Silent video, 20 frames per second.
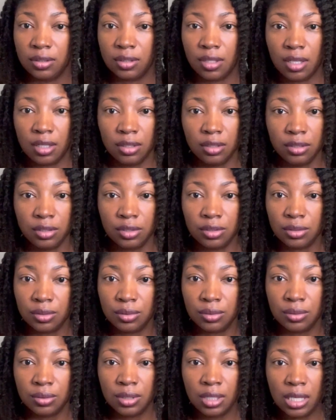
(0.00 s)

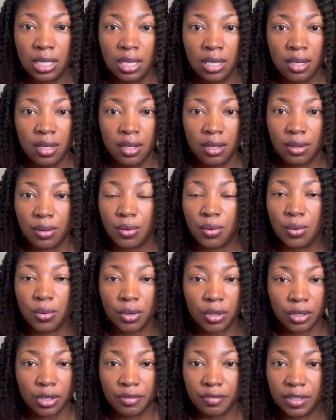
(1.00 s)
little
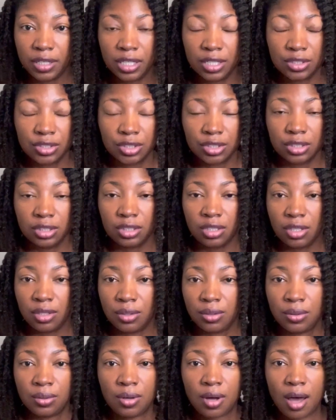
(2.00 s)
quarter of an inch or
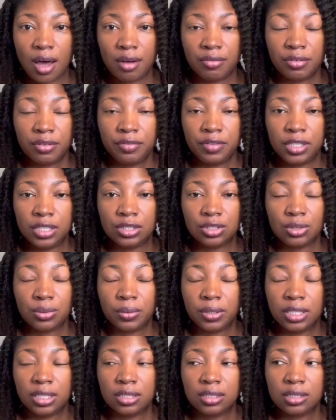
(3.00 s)
so off of each
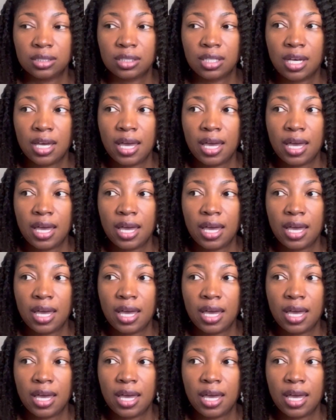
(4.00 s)
twist.